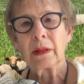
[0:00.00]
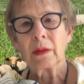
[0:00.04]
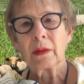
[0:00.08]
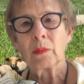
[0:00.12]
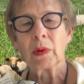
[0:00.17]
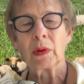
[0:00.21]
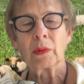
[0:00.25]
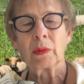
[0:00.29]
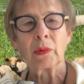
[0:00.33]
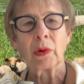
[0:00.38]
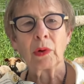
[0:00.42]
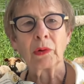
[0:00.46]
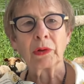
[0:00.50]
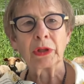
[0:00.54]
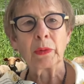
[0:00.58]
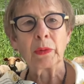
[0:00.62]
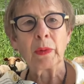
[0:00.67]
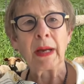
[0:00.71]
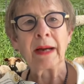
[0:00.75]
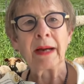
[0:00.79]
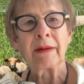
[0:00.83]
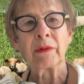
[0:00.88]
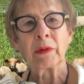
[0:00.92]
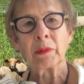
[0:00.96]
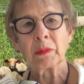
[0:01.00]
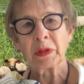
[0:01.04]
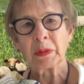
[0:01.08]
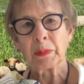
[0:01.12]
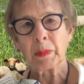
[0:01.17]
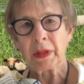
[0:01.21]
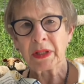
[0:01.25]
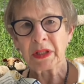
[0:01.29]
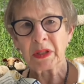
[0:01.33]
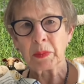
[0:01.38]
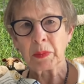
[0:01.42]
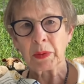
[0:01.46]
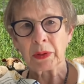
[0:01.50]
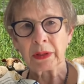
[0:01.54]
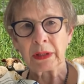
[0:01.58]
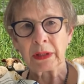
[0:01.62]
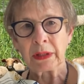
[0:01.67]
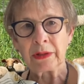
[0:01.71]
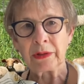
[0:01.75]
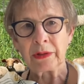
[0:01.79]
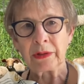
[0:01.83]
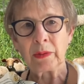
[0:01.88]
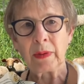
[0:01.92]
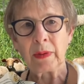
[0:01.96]
what role you have what
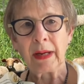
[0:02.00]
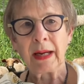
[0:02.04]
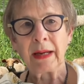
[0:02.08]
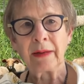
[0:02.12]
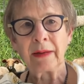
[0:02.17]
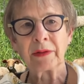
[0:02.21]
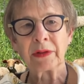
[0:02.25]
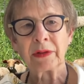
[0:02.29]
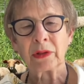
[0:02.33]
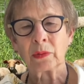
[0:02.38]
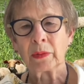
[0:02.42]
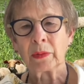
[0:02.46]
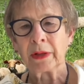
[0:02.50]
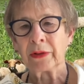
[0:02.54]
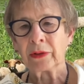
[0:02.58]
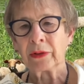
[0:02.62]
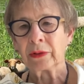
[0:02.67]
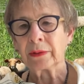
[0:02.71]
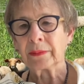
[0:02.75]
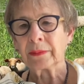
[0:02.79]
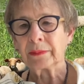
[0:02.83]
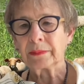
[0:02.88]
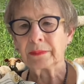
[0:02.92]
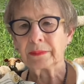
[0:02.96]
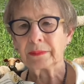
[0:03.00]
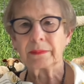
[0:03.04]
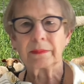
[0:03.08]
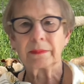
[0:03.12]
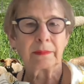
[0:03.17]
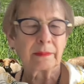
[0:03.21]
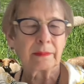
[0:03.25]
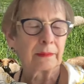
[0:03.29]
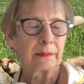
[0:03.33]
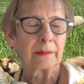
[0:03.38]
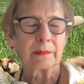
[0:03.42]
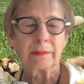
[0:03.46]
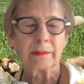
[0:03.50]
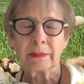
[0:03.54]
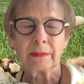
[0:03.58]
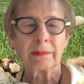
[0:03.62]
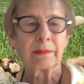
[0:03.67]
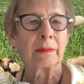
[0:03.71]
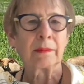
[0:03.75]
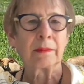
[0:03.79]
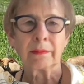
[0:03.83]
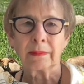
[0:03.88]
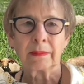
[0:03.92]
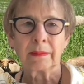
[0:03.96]
responsibilities you have as to whether
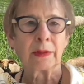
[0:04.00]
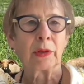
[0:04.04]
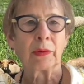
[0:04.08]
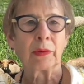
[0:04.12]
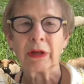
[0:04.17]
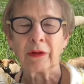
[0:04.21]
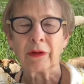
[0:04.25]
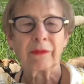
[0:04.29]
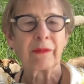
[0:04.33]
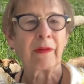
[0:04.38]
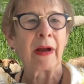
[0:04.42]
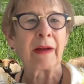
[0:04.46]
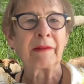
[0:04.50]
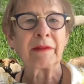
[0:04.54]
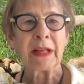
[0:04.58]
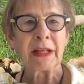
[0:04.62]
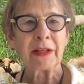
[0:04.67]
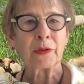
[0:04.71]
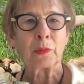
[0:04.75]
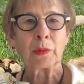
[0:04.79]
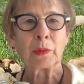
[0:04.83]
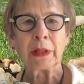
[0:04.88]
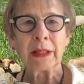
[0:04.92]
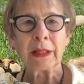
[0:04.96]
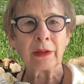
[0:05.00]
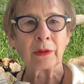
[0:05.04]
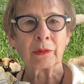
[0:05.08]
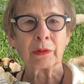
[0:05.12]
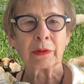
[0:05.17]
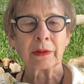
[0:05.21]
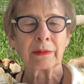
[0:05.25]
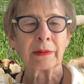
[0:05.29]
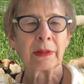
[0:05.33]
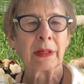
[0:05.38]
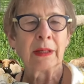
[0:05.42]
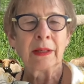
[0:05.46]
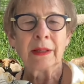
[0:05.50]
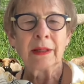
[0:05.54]
you're here five days a week or